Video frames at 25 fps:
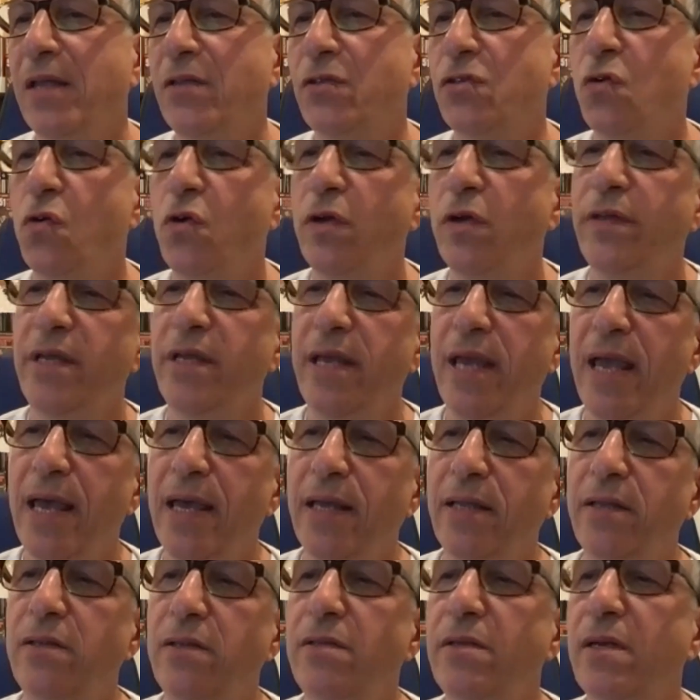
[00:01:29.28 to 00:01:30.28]
Toward the
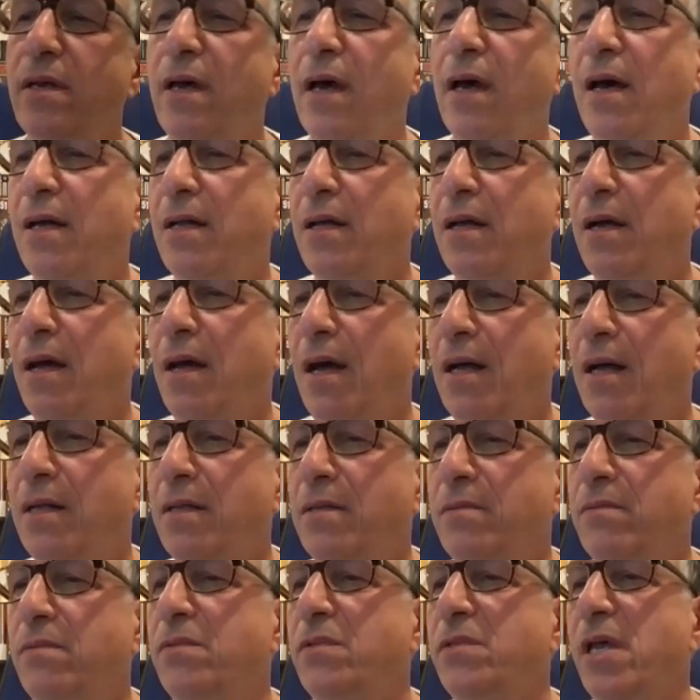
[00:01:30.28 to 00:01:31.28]
end,
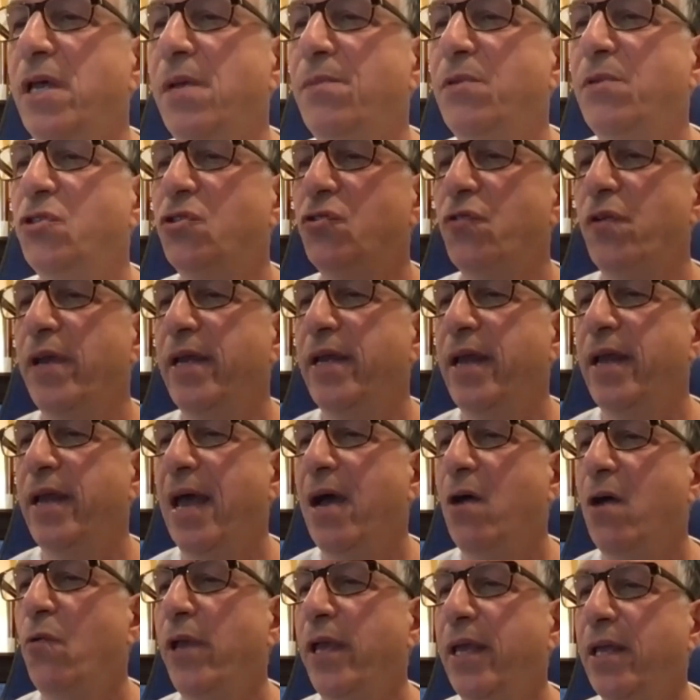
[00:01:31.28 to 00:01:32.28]
I'll demonstrate
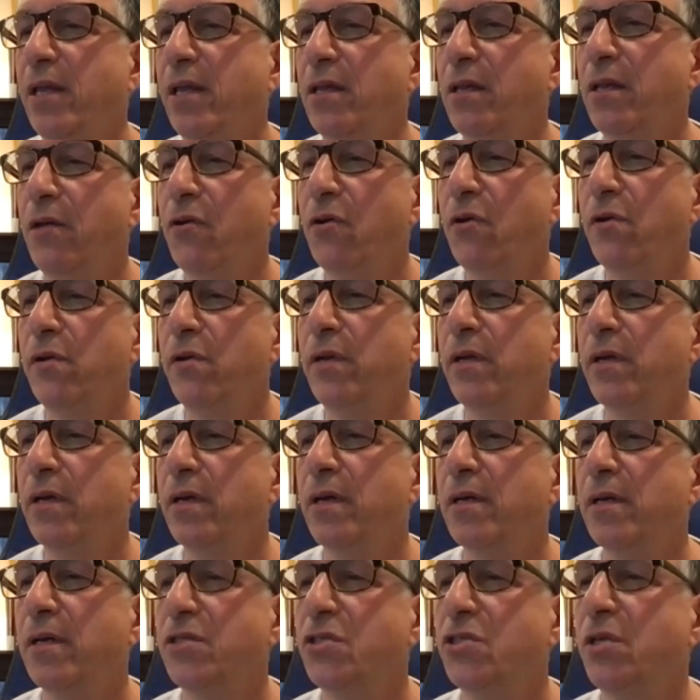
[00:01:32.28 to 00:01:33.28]
how we can learn
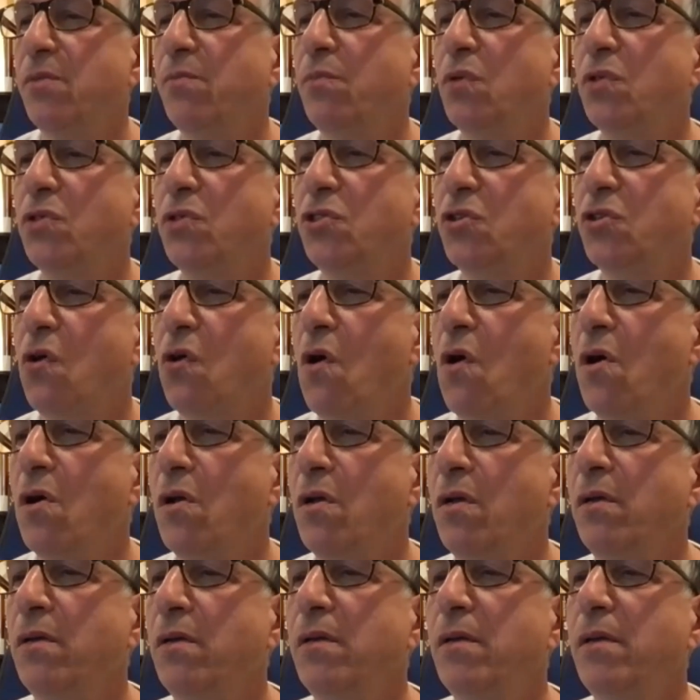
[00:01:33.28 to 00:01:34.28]
a simple
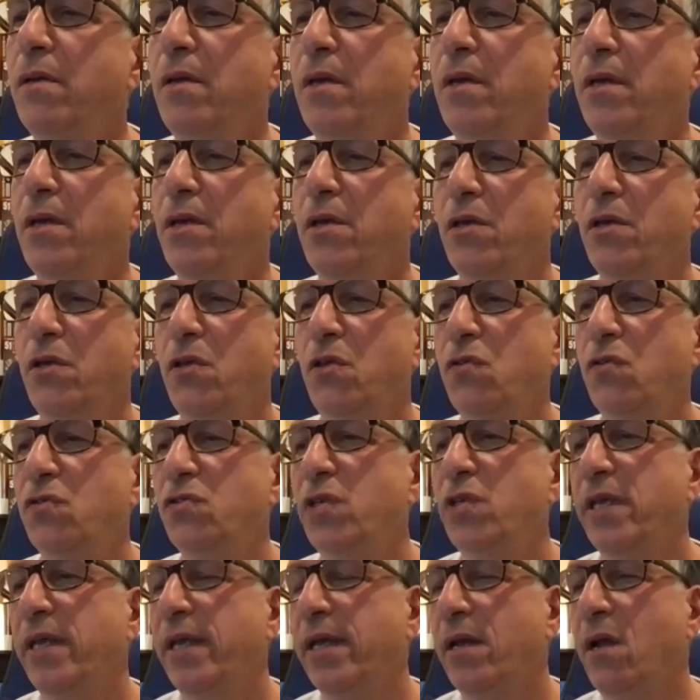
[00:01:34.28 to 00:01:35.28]
song
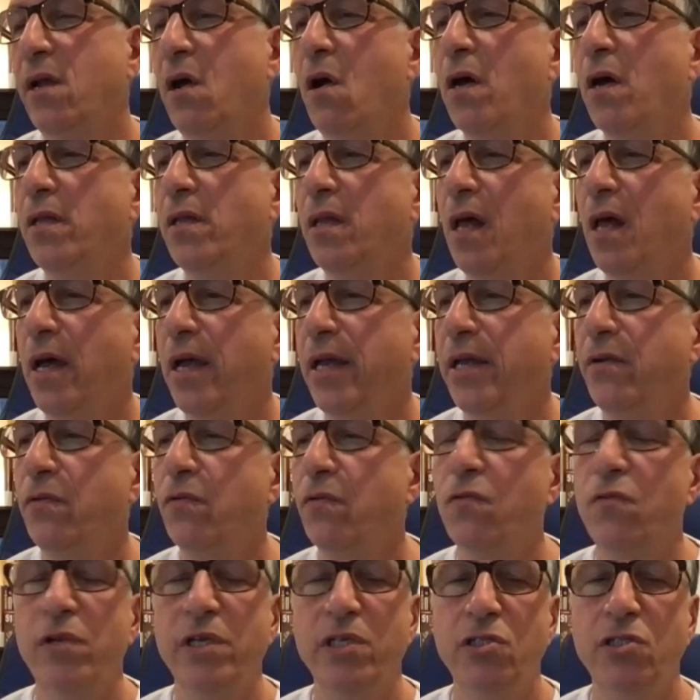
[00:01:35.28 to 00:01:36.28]
using an online
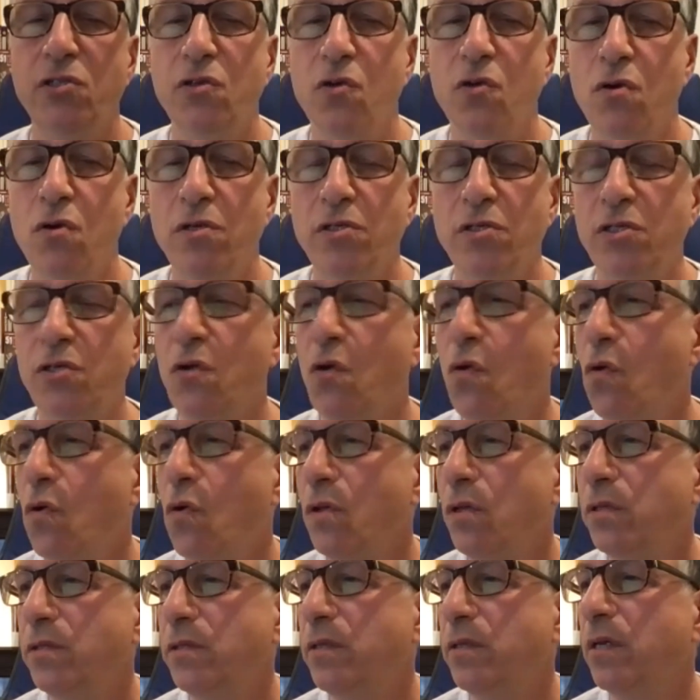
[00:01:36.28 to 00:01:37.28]
resource
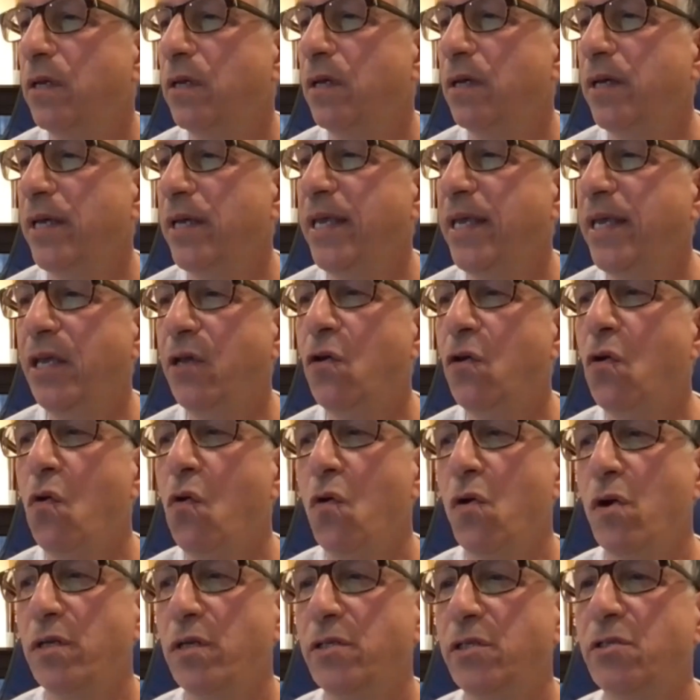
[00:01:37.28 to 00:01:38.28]
called
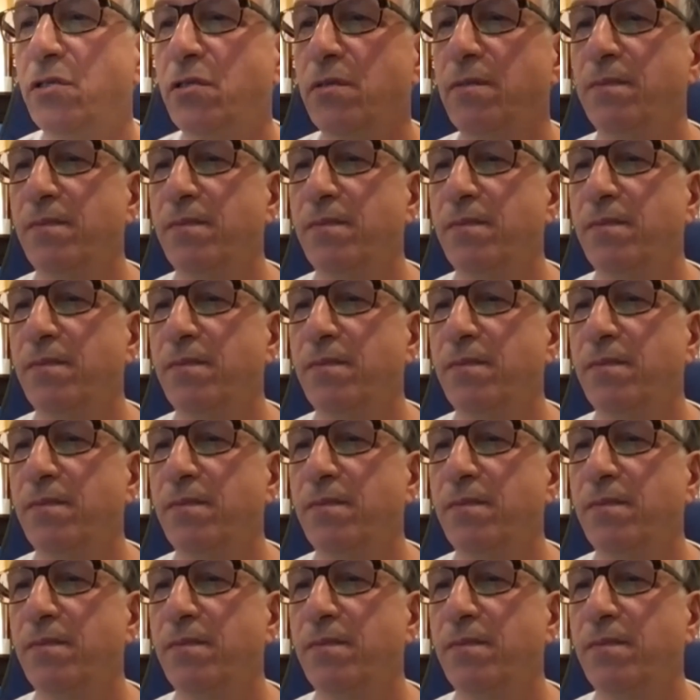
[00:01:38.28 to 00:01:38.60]
eChords.